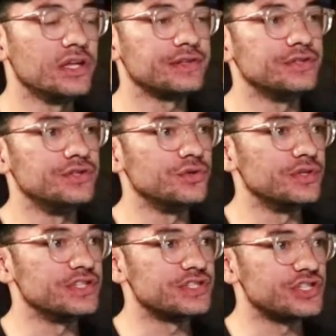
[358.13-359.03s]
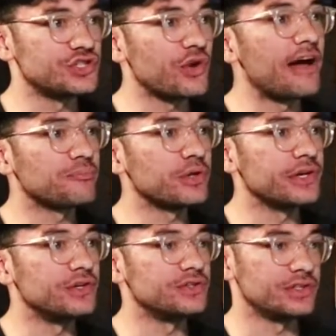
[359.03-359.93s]
like to do is just draft
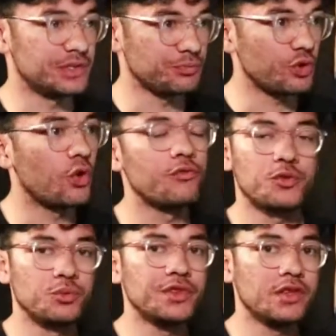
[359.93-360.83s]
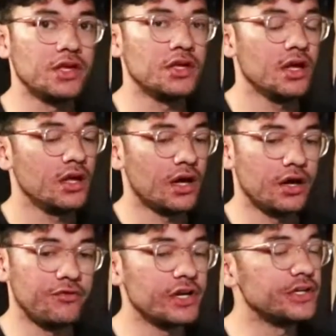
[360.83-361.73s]
players and then grow them from within.
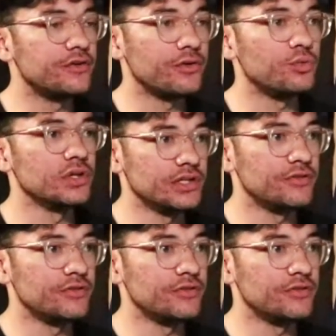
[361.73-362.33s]
Really